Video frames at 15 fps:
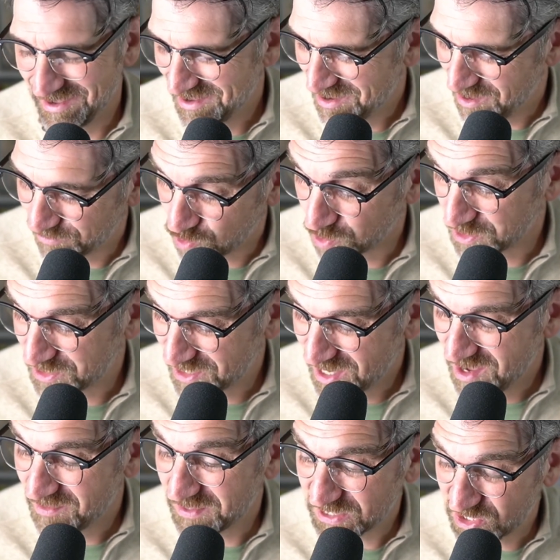Of course,
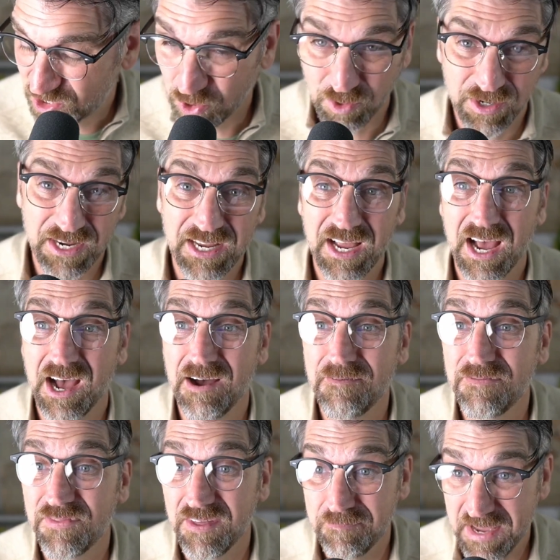the story
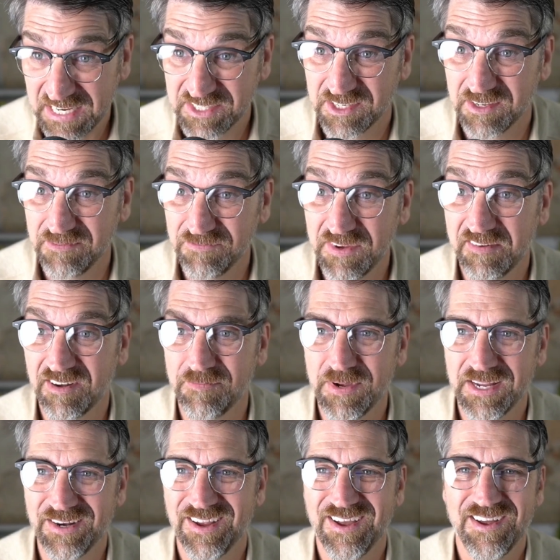of the Mexican
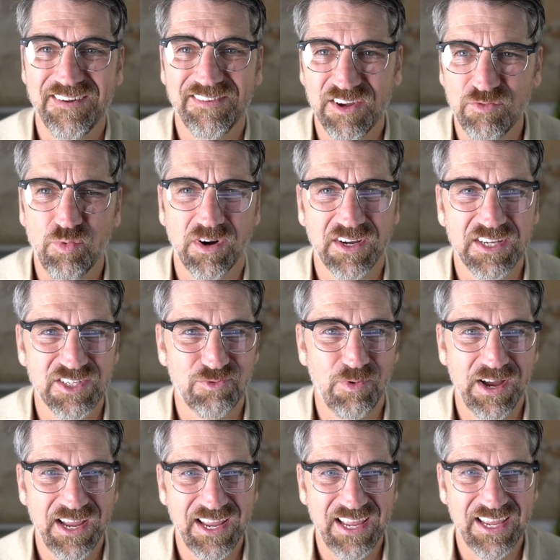fisherman should work its
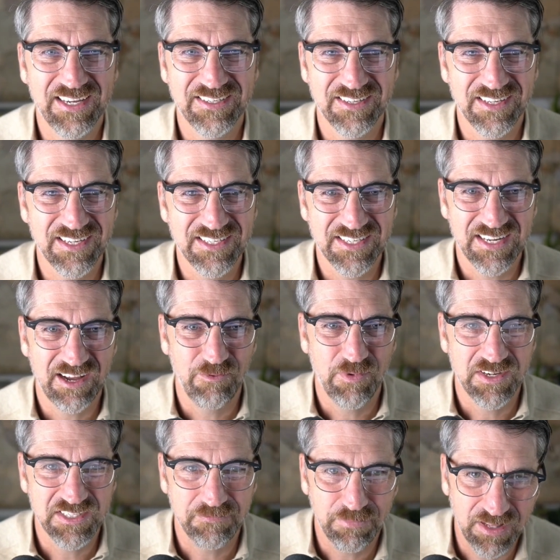way into this, and I
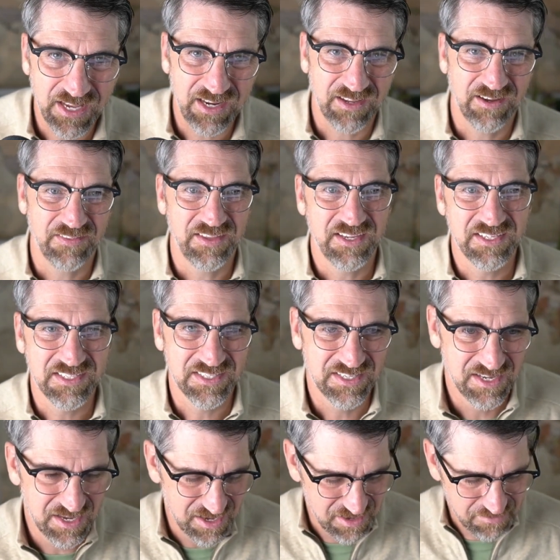wasn't planning on this,
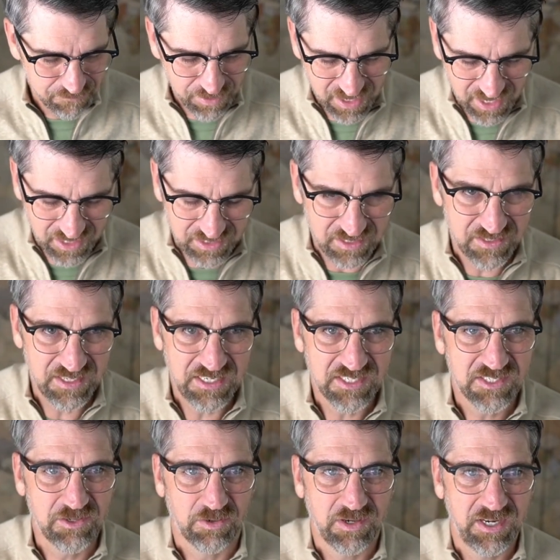but the
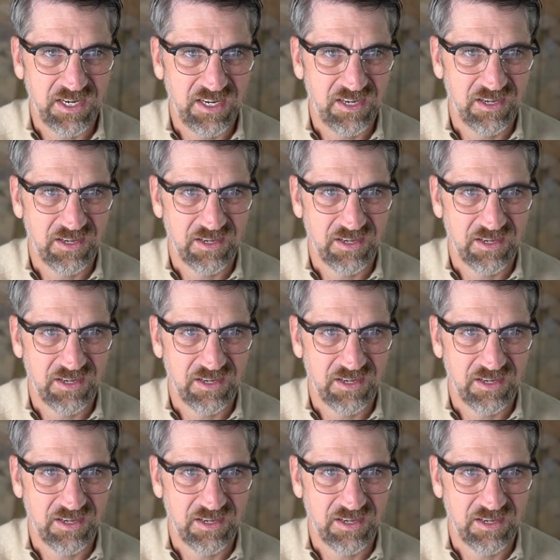story